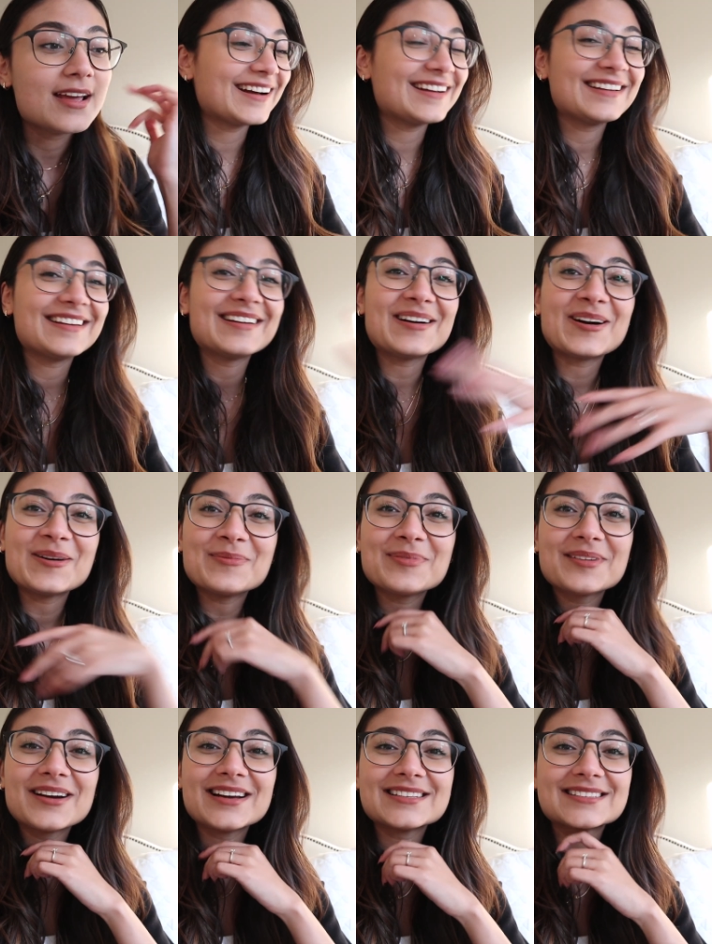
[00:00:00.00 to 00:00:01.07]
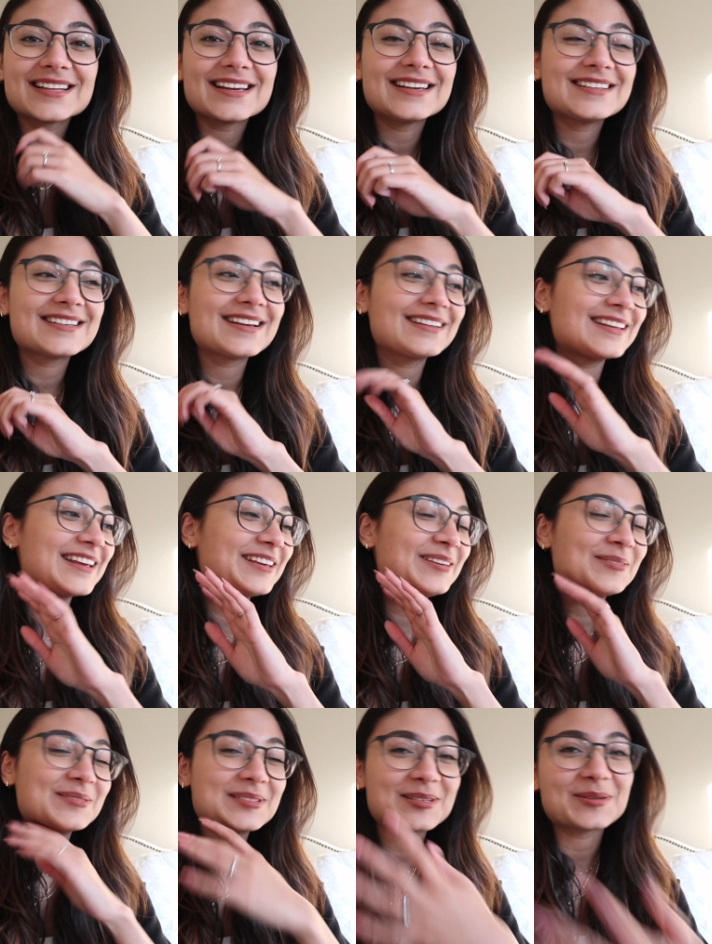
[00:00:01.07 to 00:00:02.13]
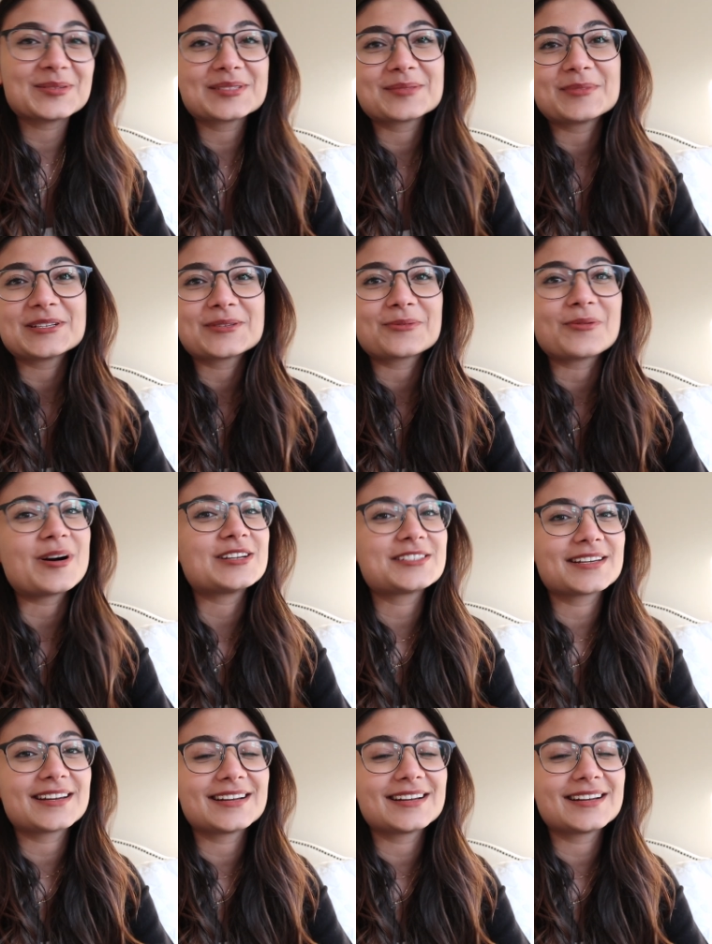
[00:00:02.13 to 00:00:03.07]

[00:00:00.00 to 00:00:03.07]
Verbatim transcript: I hope you guys liked it. Thank you so, so much for watching,